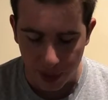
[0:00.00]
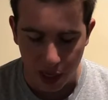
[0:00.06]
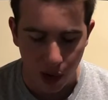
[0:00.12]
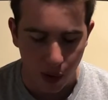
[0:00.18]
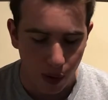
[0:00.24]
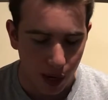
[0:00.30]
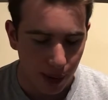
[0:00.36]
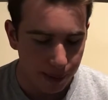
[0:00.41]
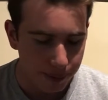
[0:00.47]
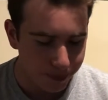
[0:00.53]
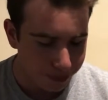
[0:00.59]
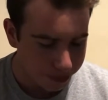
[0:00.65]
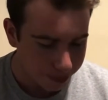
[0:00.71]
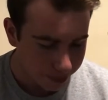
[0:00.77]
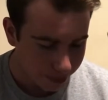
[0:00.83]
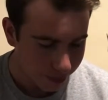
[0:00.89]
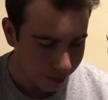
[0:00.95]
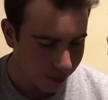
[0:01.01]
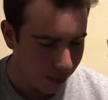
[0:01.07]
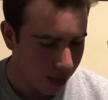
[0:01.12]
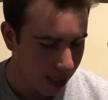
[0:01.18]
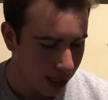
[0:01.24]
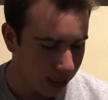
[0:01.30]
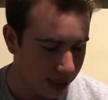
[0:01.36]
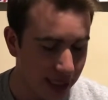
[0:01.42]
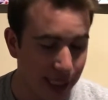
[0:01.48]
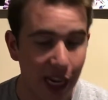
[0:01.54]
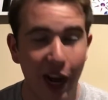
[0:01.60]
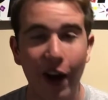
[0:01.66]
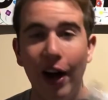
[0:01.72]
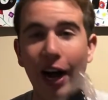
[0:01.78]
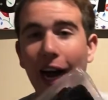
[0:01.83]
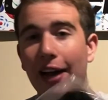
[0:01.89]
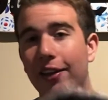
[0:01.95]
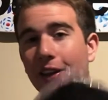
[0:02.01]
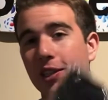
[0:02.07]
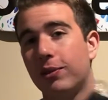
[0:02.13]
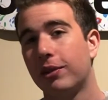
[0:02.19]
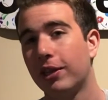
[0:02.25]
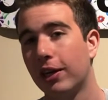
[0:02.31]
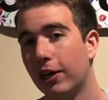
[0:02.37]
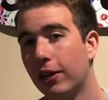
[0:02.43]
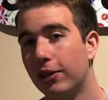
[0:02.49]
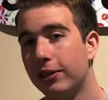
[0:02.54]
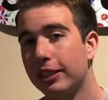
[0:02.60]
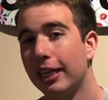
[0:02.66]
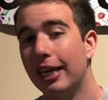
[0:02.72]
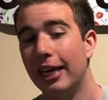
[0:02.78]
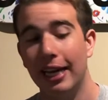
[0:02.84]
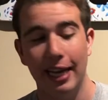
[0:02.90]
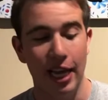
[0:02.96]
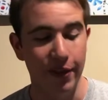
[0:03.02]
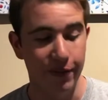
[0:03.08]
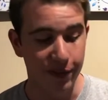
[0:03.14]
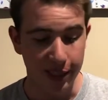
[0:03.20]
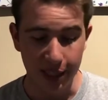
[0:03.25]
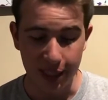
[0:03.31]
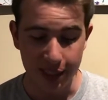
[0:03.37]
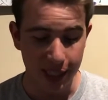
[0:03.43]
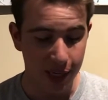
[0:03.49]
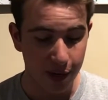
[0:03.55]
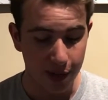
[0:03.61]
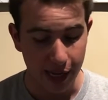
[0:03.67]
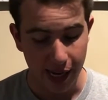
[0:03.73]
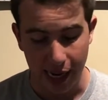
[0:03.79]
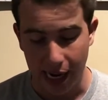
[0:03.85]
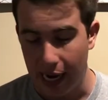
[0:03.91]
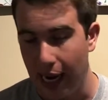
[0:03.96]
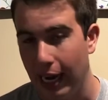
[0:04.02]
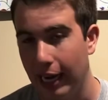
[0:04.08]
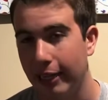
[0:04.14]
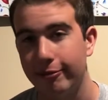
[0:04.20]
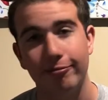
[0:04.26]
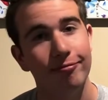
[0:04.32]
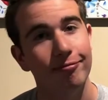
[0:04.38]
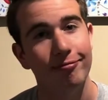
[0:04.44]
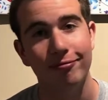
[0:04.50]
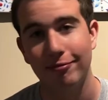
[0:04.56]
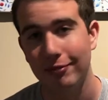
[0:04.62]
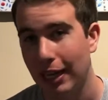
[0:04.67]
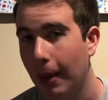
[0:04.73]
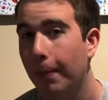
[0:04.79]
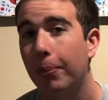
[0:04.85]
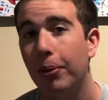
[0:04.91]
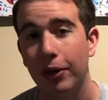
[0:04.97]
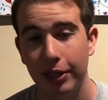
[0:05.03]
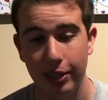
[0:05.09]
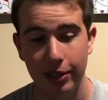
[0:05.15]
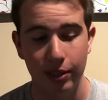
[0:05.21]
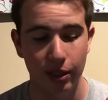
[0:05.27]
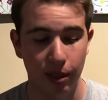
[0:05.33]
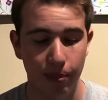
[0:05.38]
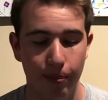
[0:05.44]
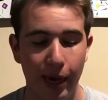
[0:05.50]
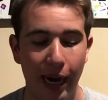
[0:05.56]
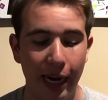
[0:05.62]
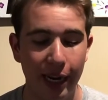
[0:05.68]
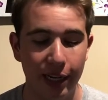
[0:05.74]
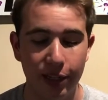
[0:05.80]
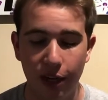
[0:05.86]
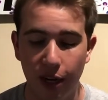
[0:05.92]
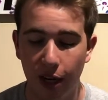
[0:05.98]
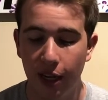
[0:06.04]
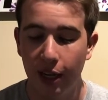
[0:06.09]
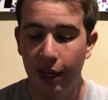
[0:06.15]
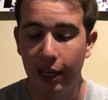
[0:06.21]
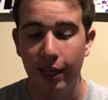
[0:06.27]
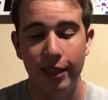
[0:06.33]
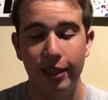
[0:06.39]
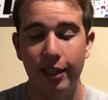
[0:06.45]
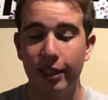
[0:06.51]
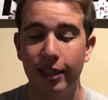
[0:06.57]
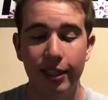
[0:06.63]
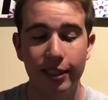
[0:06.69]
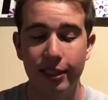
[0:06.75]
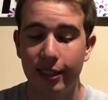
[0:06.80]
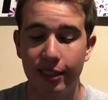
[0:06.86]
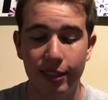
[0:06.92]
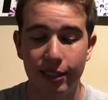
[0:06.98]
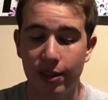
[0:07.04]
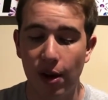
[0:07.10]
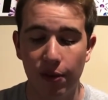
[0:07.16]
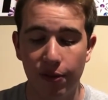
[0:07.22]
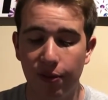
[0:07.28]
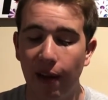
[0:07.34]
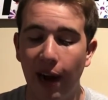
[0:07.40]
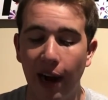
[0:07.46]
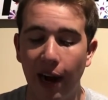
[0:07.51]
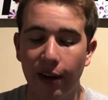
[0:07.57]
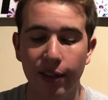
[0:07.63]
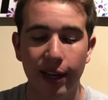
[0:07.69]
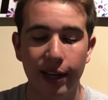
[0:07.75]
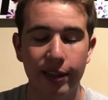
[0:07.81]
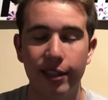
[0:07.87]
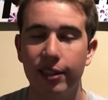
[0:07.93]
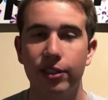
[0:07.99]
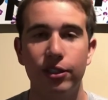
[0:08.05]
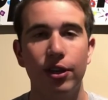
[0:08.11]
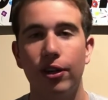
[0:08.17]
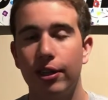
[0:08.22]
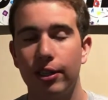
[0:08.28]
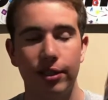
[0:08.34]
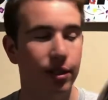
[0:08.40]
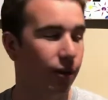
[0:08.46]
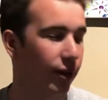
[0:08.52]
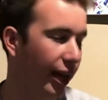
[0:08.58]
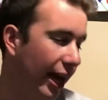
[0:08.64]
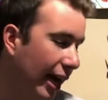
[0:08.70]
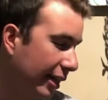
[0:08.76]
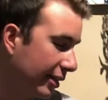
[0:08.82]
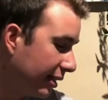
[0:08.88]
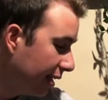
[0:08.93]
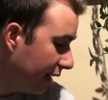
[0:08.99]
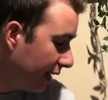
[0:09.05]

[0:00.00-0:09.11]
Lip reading: go up. See how high this one goes. If it doesn't go that high, I'm putting this on the body jaw. This is so fire. Like, this shirt is so gas.